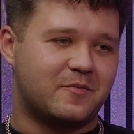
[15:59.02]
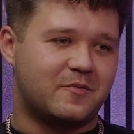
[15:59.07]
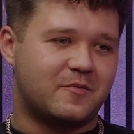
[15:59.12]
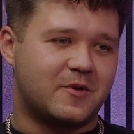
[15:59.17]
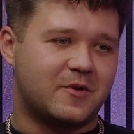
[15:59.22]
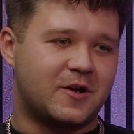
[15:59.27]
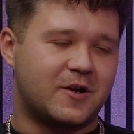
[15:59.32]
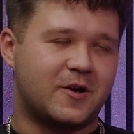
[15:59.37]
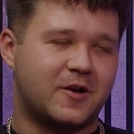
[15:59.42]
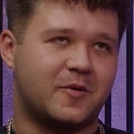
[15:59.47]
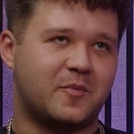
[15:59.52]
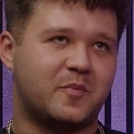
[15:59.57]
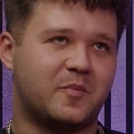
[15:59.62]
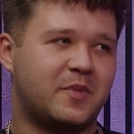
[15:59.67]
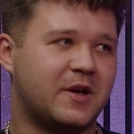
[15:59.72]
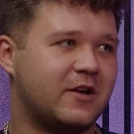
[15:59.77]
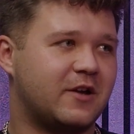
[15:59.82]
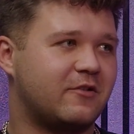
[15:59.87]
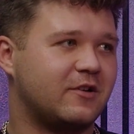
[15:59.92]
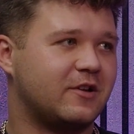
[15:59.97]

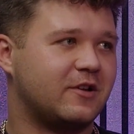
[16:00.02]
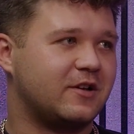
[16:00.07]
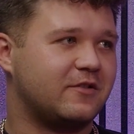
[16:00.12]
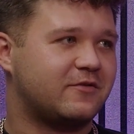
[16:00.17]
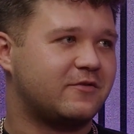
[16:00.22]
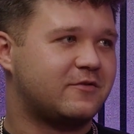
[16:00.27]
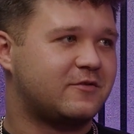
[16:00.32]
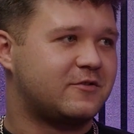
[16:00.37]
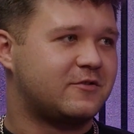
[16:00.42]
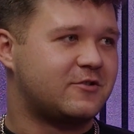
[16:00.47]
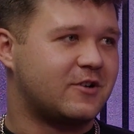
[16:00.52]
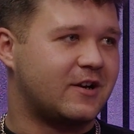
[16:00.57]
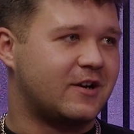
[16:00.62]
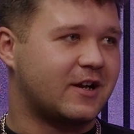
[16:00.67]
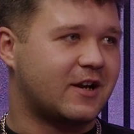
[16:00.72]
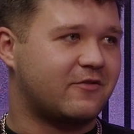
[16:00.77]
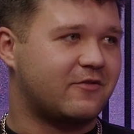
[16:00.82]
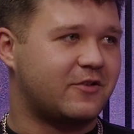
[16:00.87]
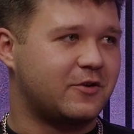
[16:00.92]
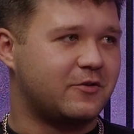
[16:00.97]
pain relief, trying to
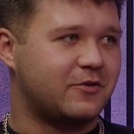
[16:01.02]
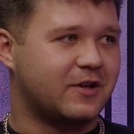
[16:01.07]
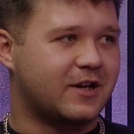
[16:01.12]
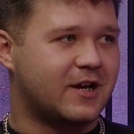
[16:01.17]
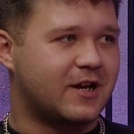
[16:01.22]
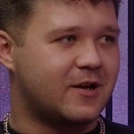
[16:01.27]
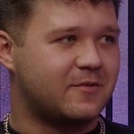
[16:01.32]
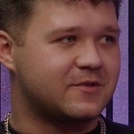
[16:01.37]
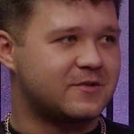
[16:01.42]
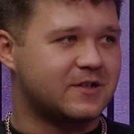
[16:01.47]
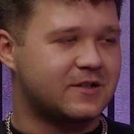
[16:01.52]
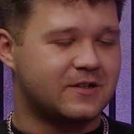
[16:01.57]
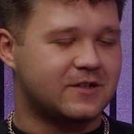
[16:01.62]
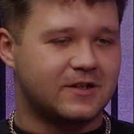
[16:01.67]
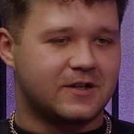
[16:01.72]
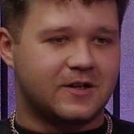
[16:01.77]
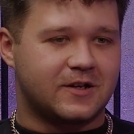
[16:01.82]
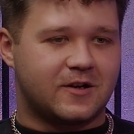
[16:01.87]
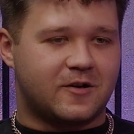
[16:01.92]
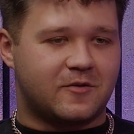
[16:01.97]
get through the games, and
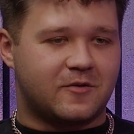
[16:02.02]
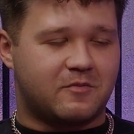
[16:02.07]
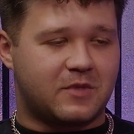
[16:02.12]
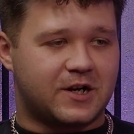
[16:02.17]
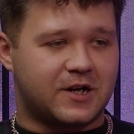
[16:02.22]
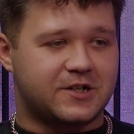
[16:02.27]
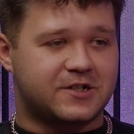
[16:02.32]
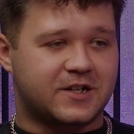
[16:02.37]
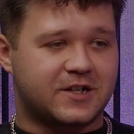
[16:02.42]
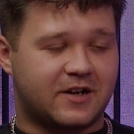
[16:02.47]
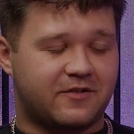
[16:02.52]
managed to get